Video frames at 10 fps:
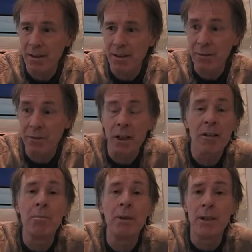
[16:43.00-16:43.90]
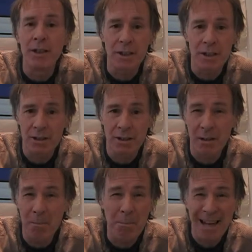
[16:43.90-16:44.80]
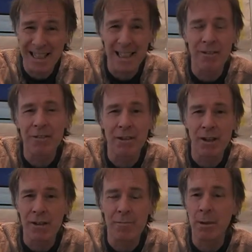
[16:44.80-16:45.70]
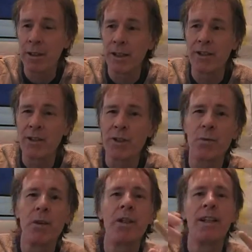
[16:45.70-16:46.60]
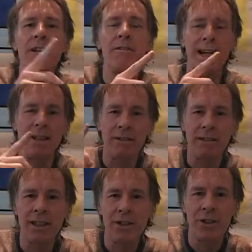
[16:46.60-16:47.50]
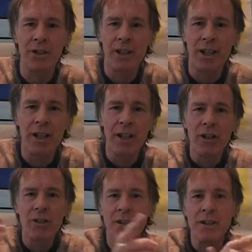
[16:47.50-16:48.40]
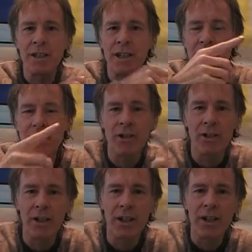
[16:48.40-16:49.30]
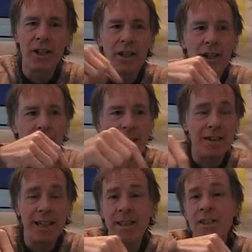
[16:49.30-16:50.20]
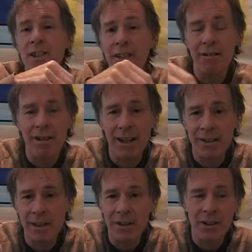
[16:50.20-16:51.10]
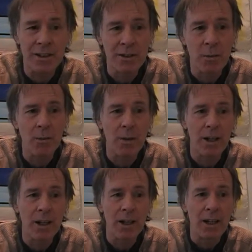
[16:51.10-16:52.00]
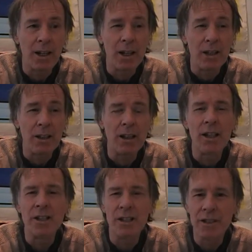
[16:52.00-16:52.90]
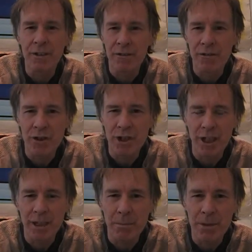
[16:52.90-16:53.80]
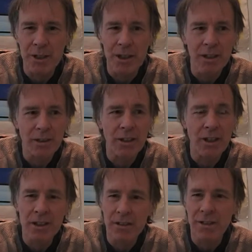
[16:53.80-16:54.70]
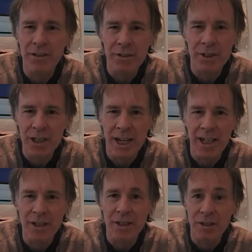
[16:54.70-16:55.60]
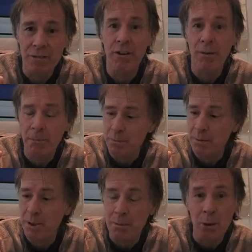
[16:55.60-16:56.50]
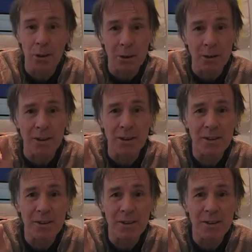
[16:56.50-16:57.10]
flock of birds, massive flock of birds, swirling around each other, crossing each other, dancing around each other, as it were. Lots of different shapes, lots of different sizes, from small